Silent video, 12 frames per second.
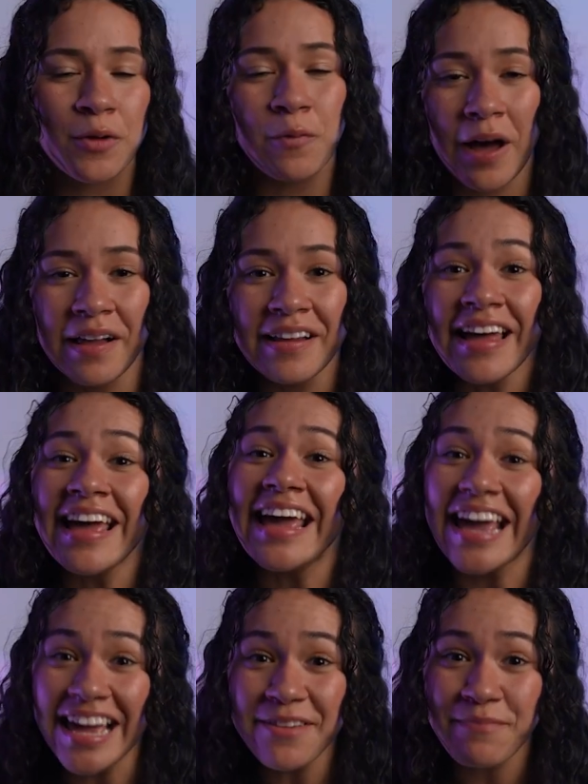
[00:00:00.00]
Well,
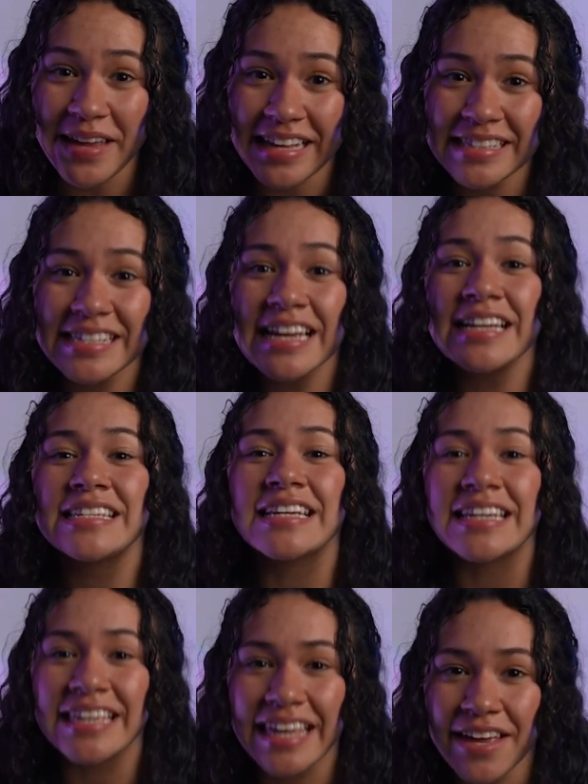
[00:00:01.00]
it means
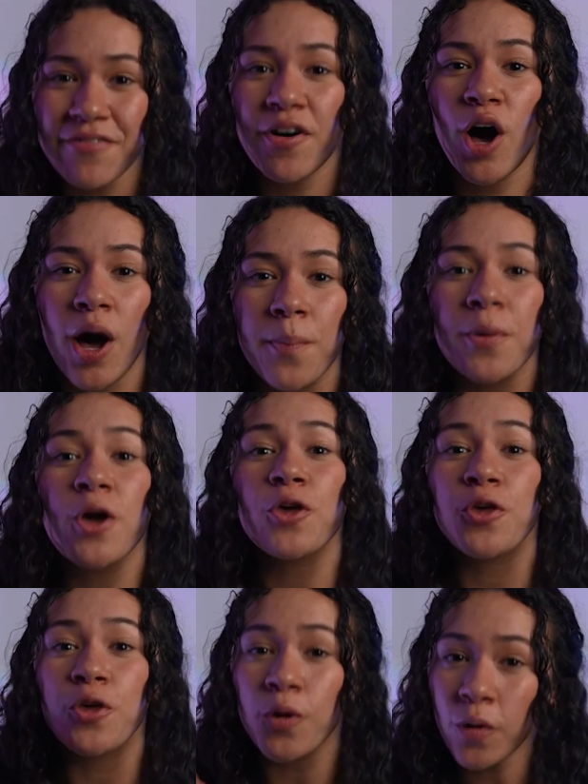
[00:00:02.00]
to give up
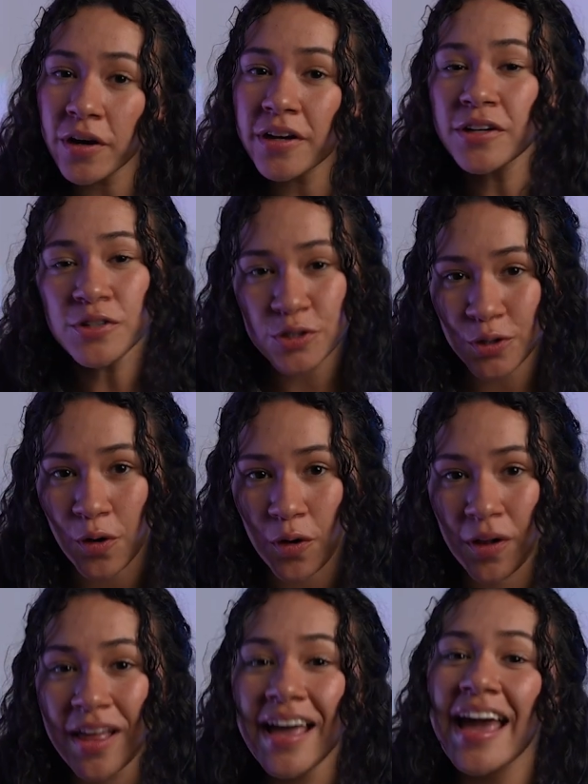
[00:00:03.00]
your control
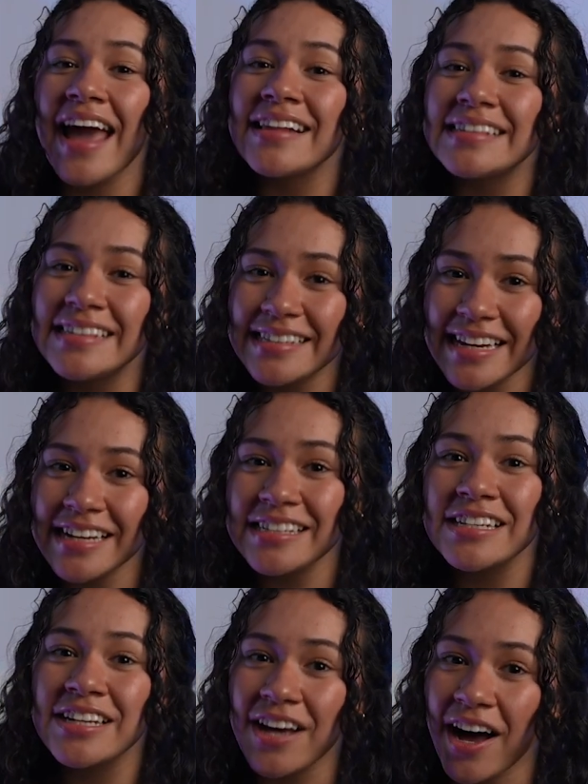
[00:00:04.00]
and stick
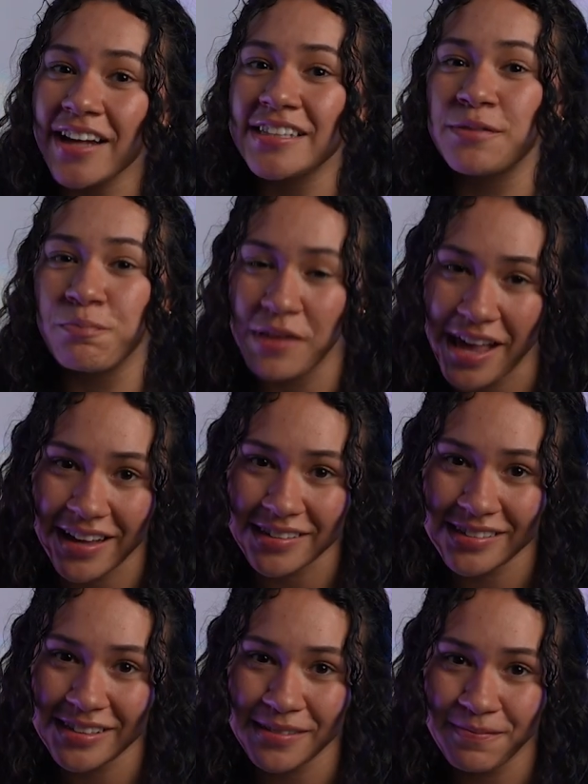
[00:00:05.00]
to God's
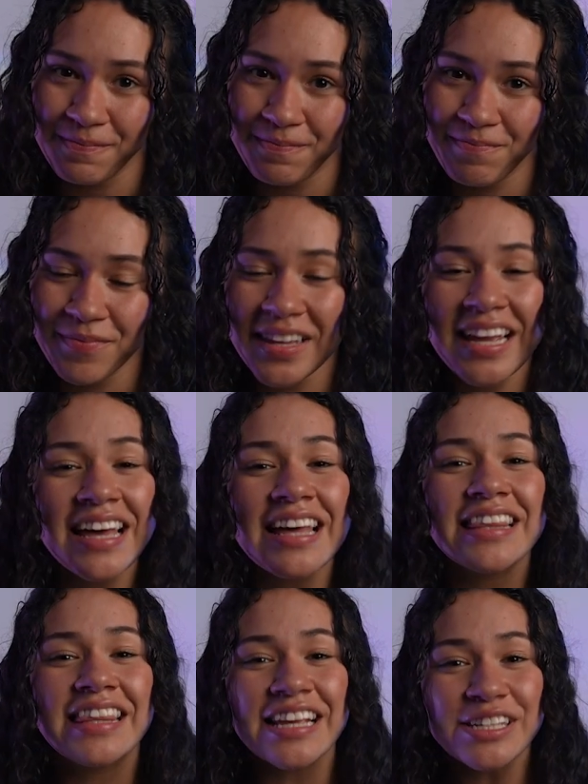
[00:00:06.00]
plans.
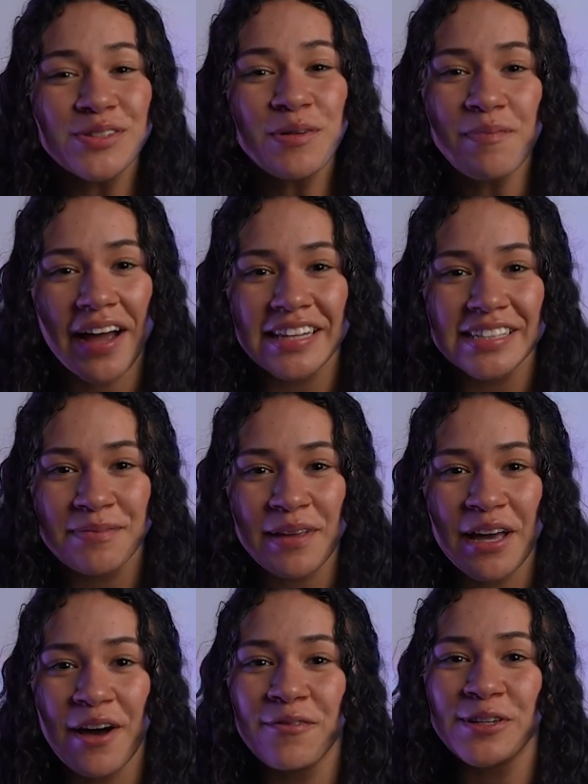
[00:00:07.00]
This reminds me
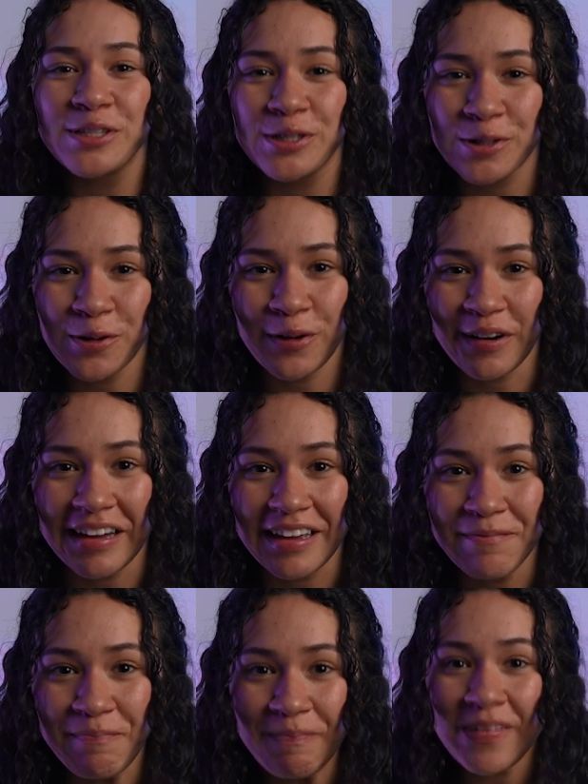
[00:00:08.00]
of a story.
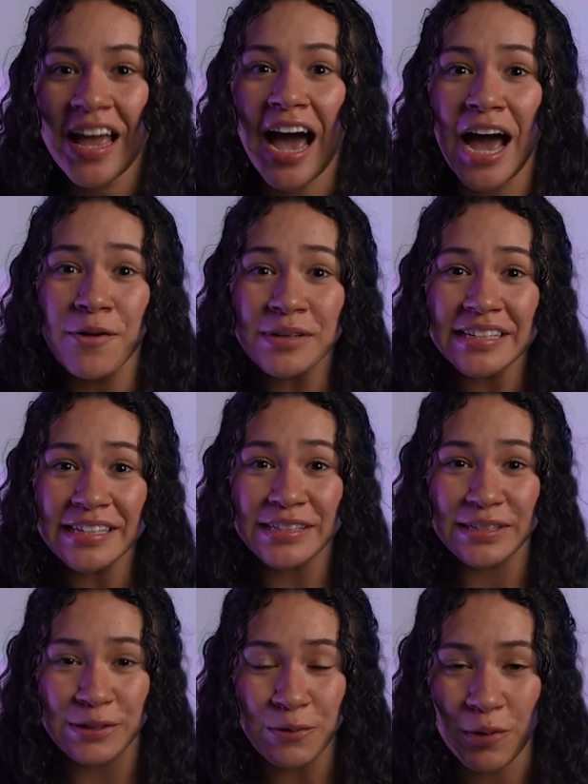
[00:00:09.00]
I was in
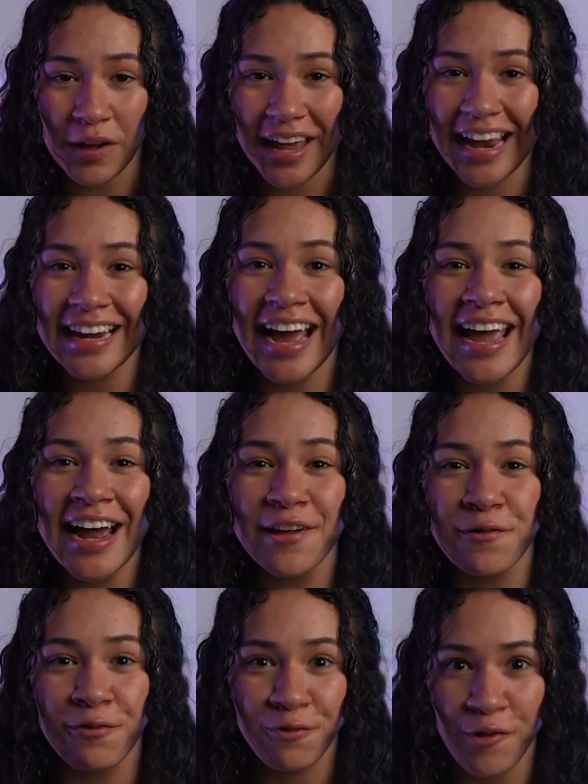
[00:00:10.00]
school and I had a
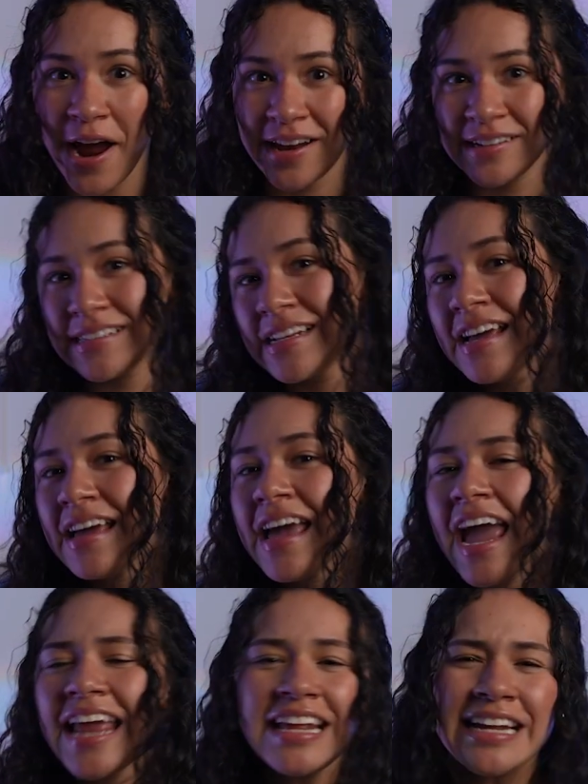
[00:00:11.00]
friend
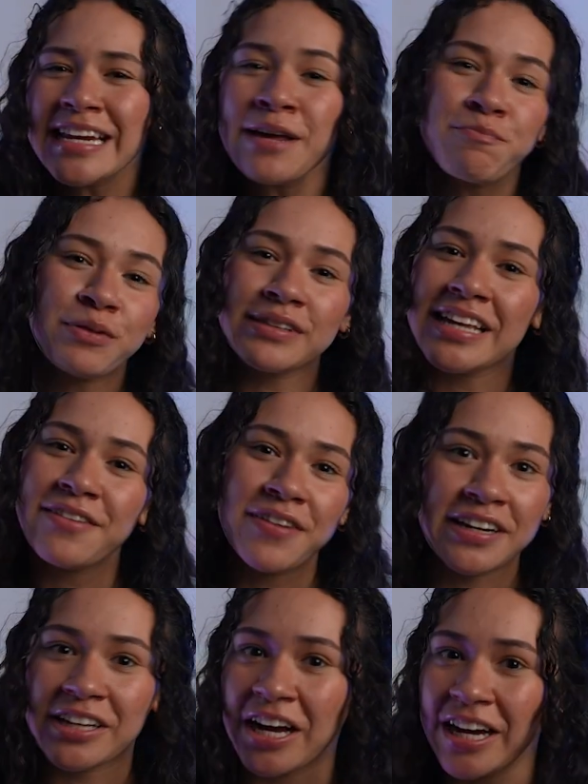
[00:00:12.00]
and he didn't believe
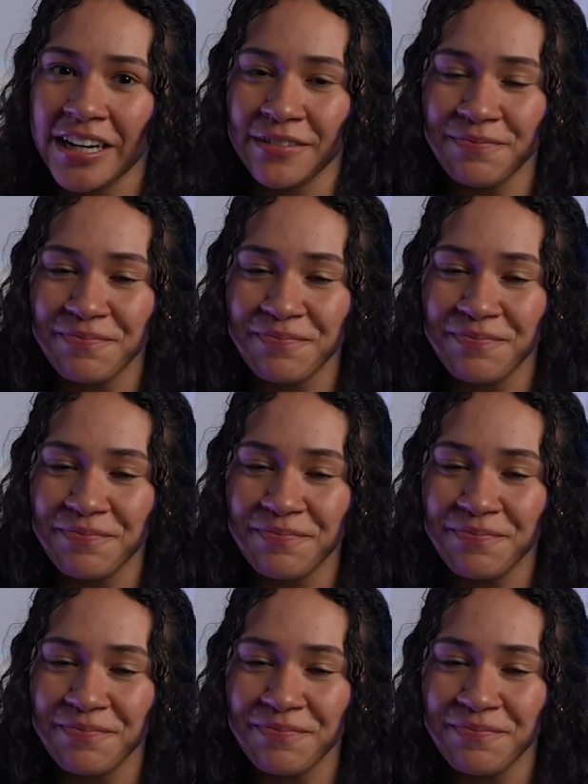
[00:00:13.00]
in God.